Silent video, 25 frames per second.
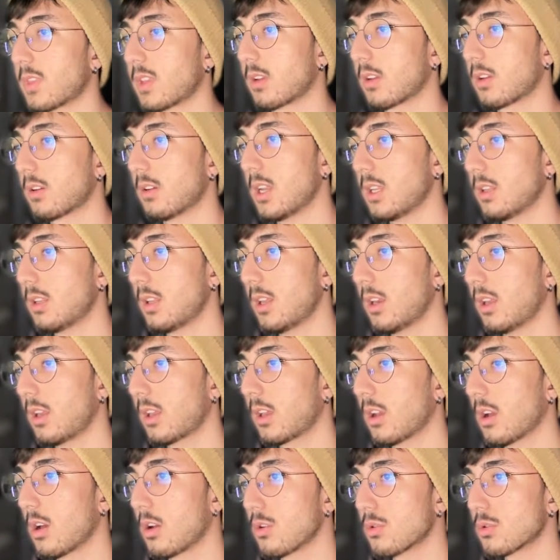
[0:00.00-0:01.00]
create an
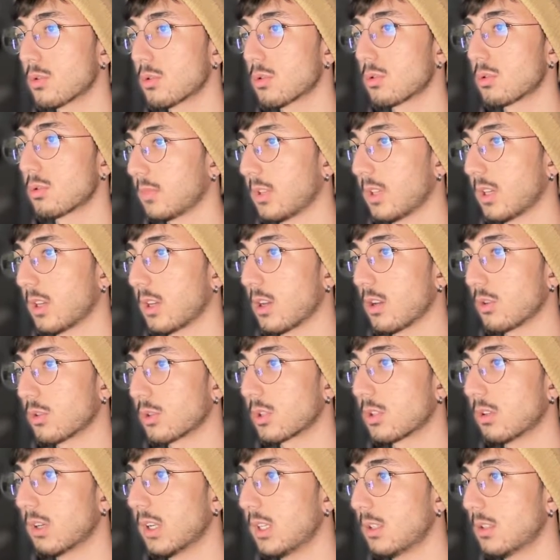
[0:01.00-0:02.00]
account
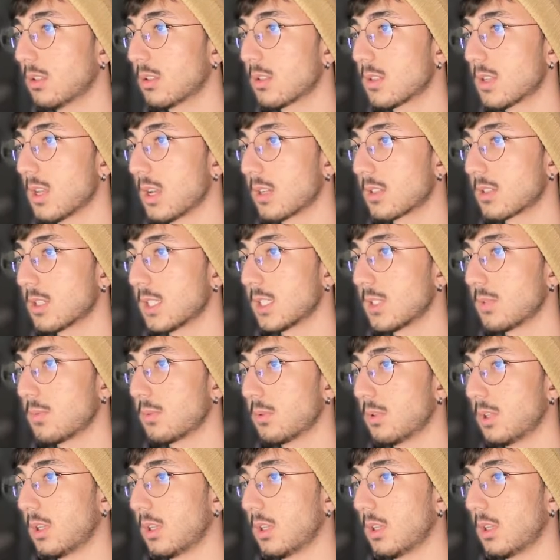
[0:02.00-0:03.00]
created
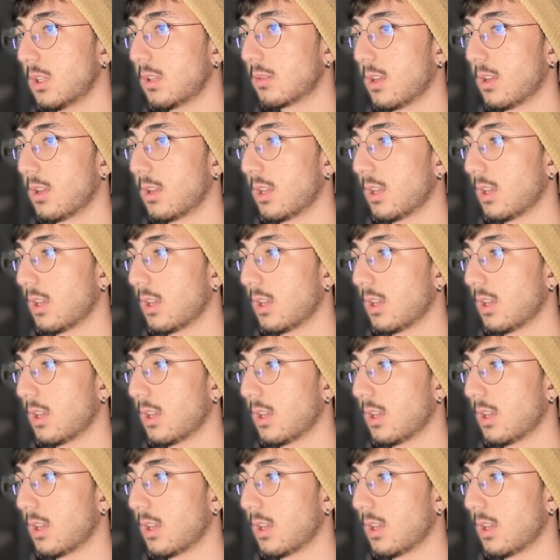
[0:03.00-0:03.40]
successfully,